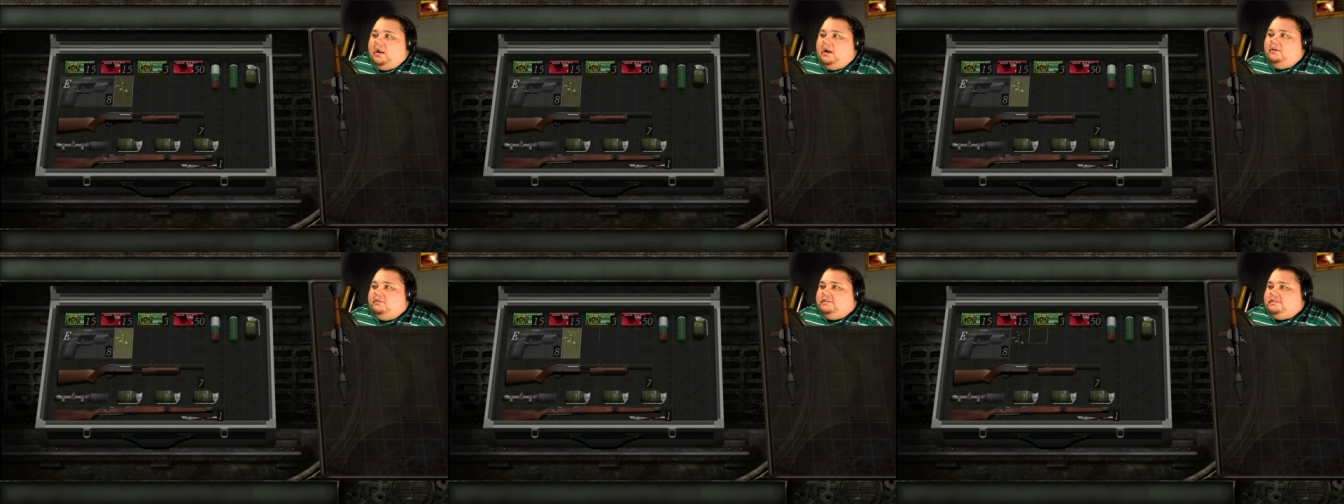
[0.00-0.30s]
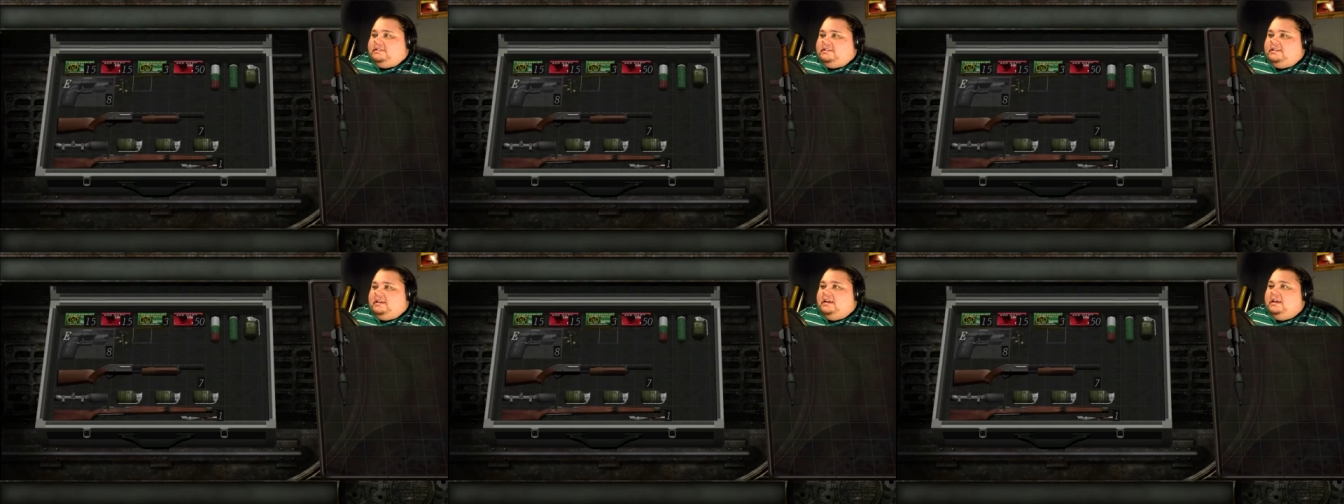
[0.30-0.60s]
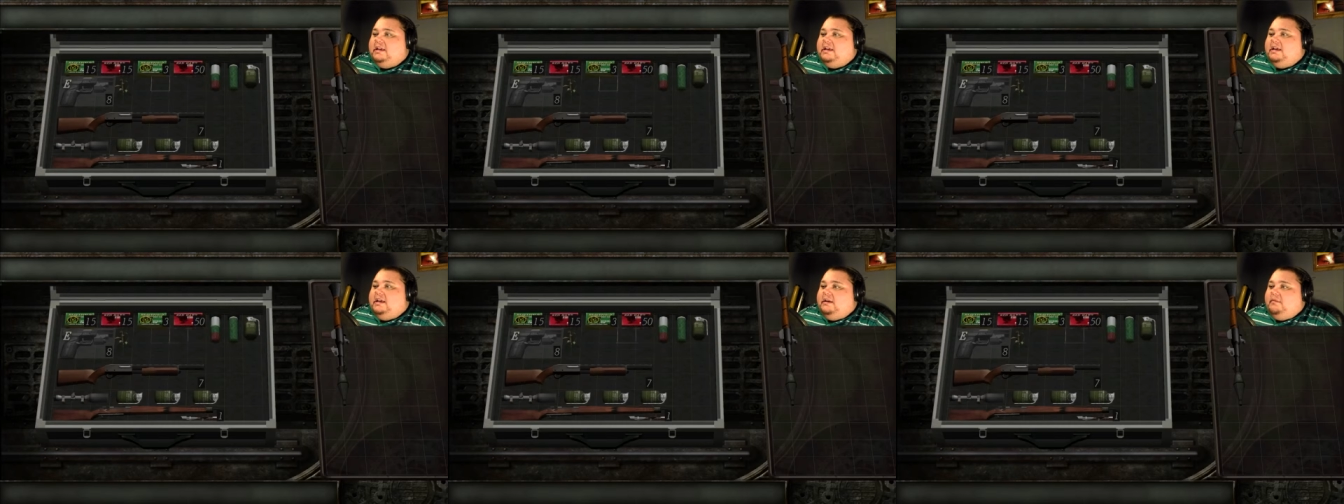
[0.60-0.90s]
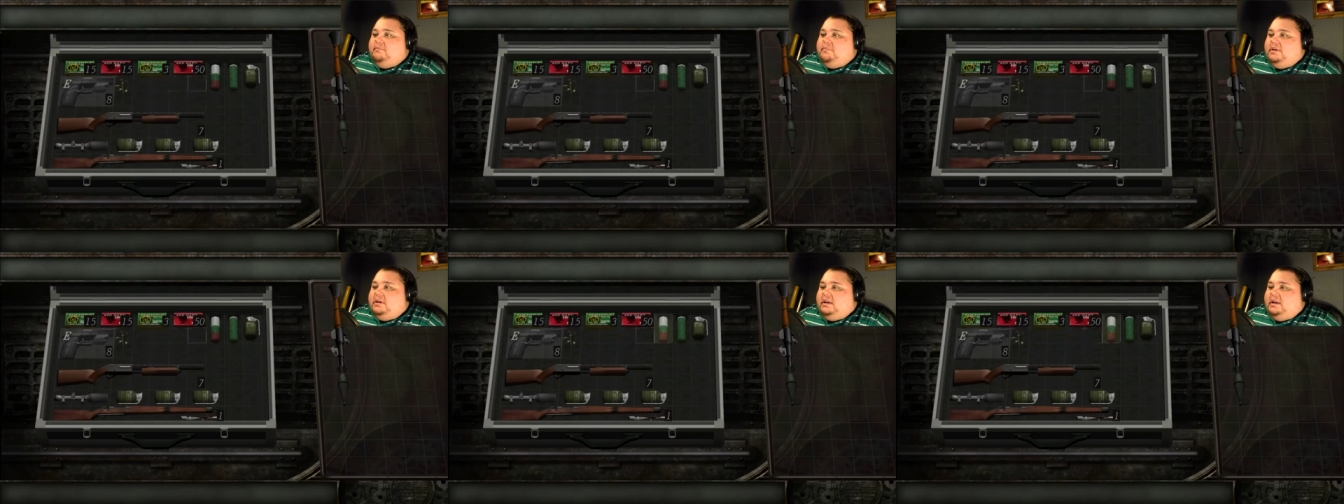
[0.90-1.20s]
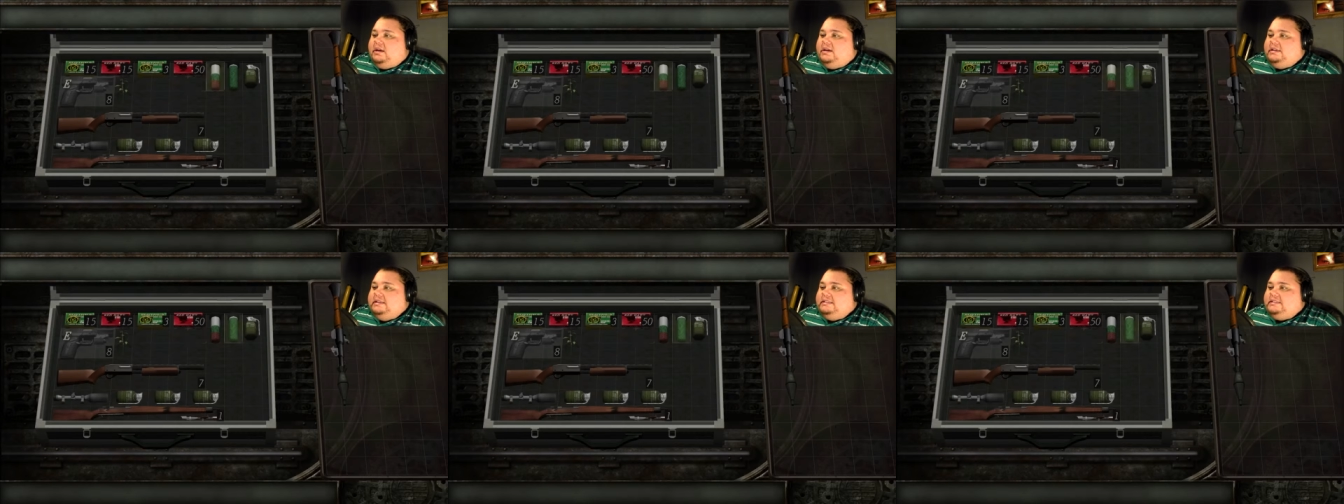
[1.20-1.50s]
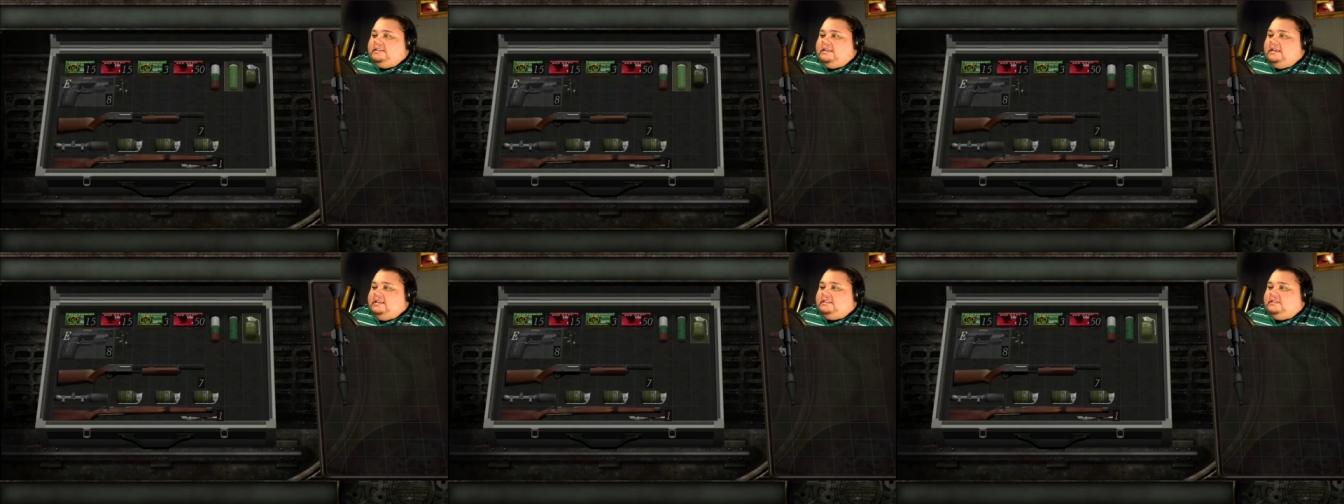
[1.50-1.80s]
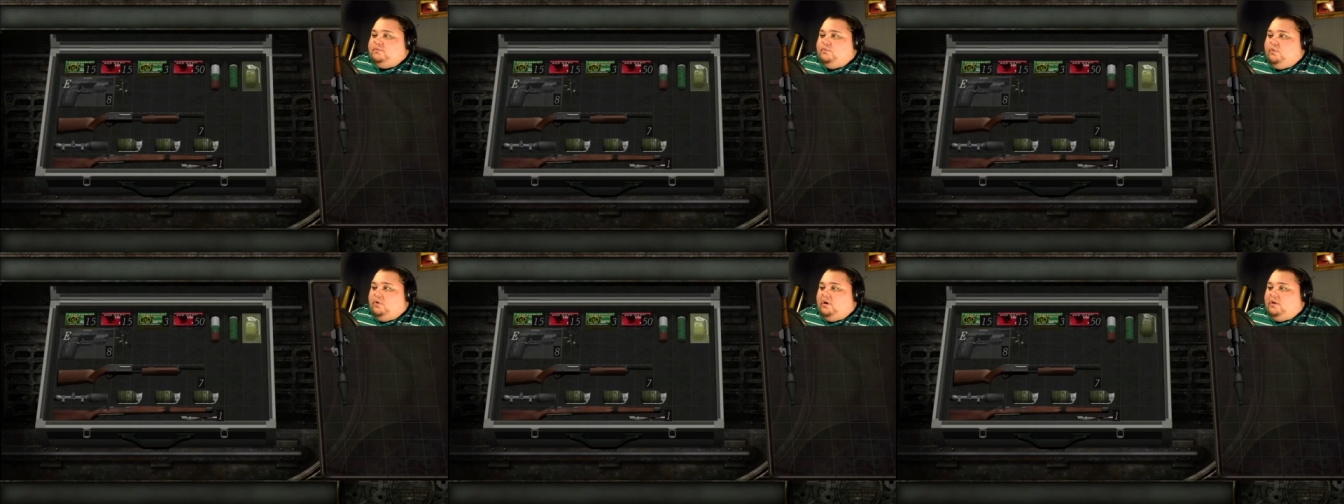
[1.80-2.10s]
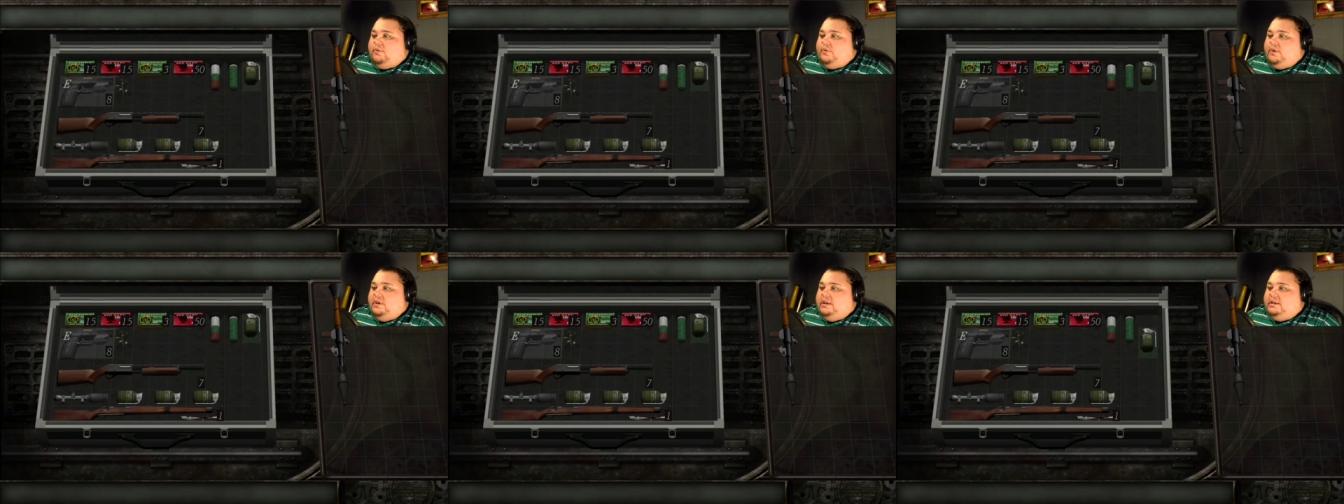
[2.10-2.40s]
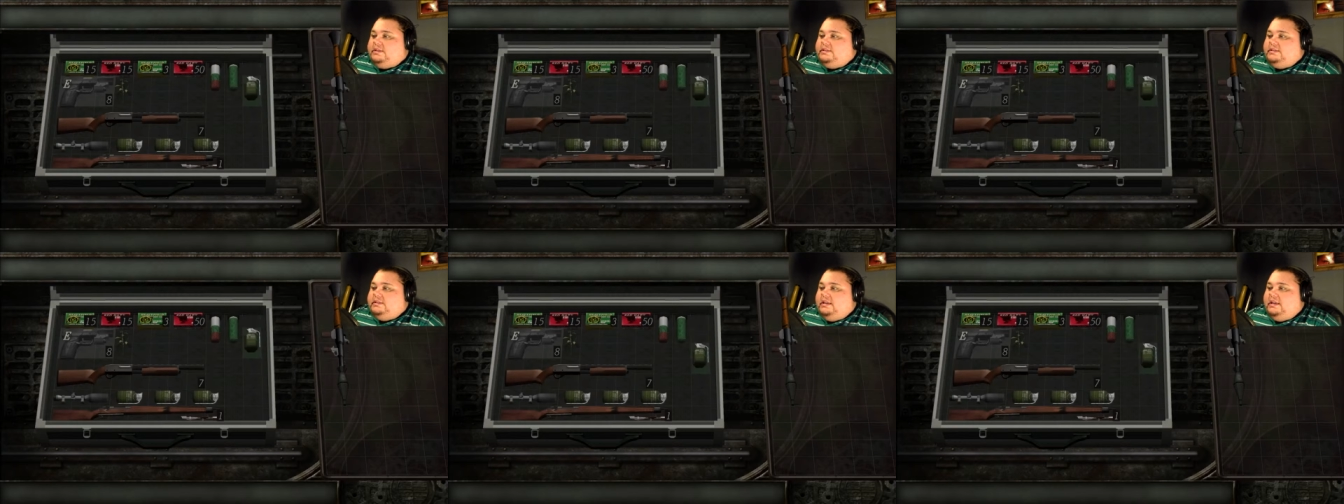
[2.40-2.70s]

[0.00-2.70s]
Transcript: routes because it's worth it.